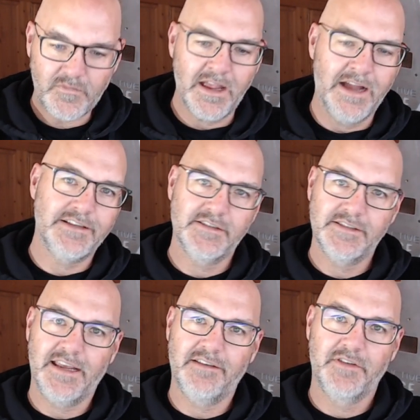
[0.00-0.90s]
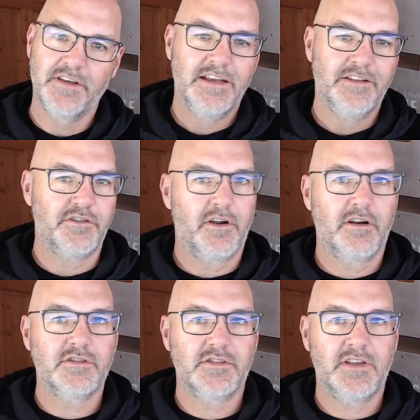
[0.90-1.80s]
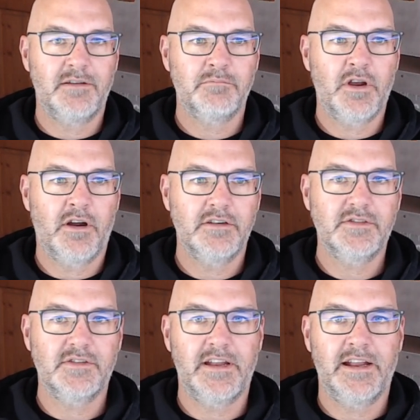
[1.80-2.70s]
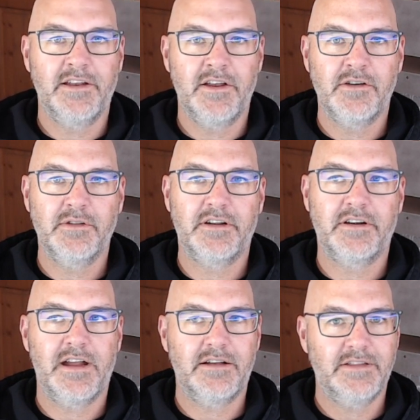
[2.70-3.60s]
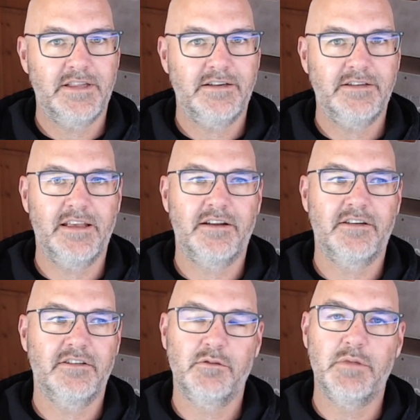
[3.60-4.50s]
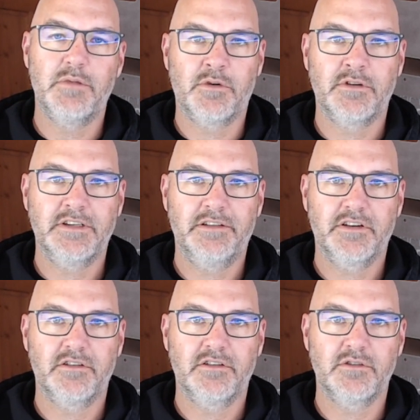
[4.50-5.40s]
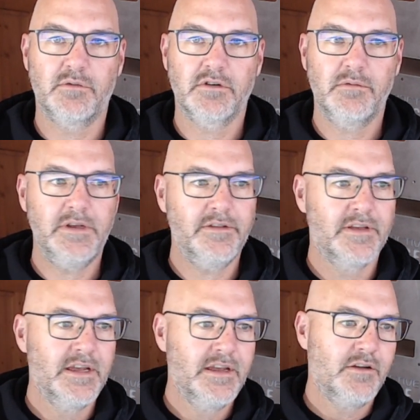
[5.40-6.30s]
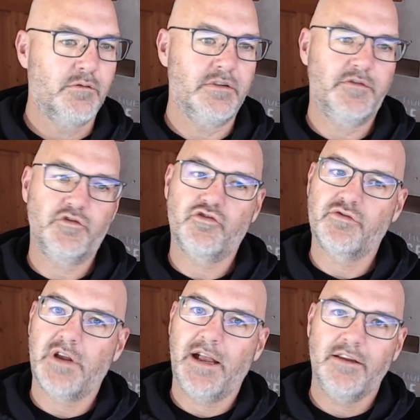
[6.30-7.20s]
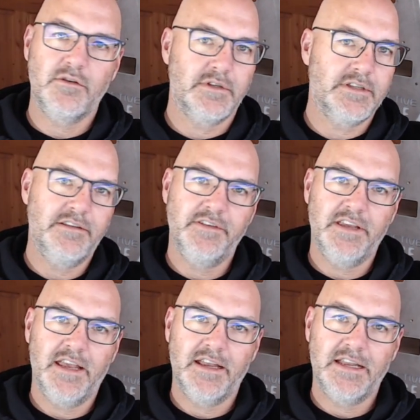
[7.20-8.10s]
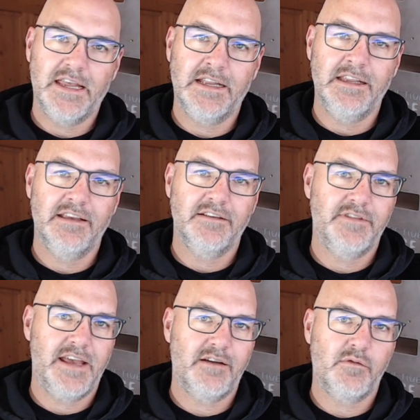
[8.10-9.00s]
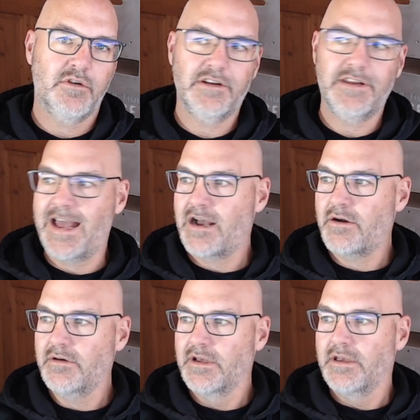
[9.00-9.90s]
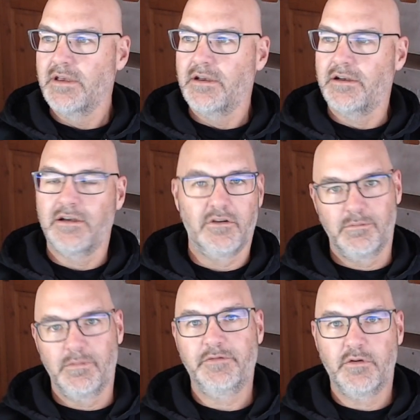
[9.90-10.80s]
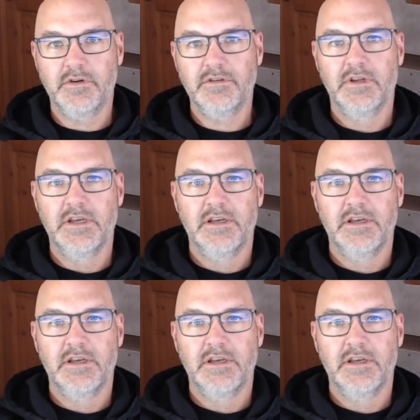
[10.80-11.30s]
I just say if there are some carts that I know that are out there that are a little bit more difficult to work with, we've tried to alleviate any of that work now or before.